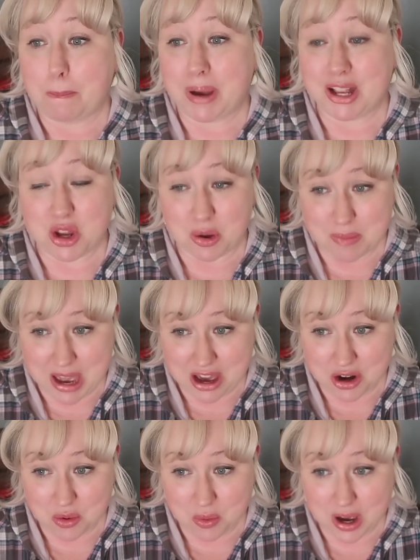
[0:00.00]
But no
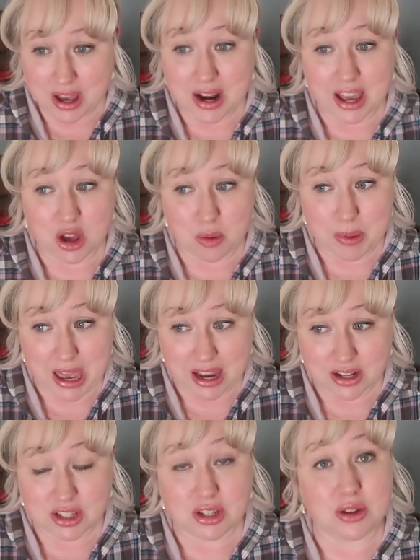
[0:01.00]
matter what, I go
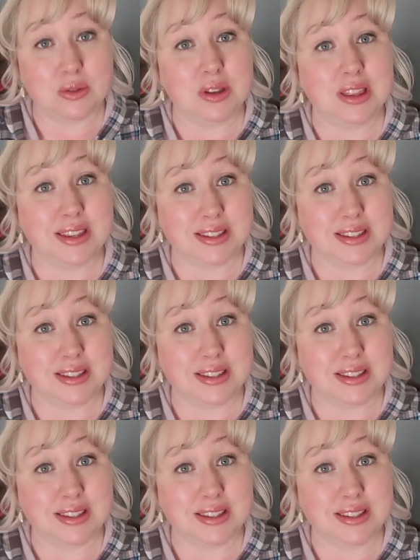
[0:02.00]
back to